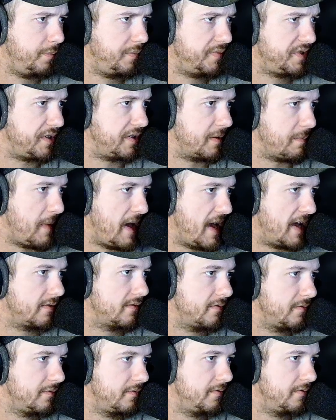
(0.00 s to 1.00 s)
So you can make
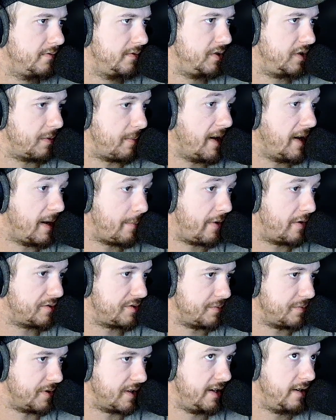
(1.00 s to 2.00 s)
a
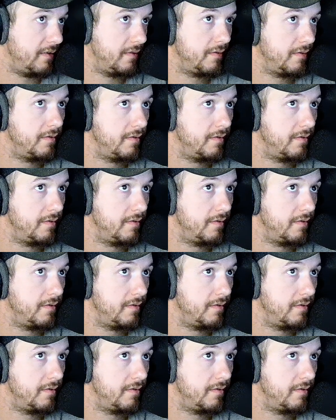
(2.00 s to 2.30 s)
potion with it.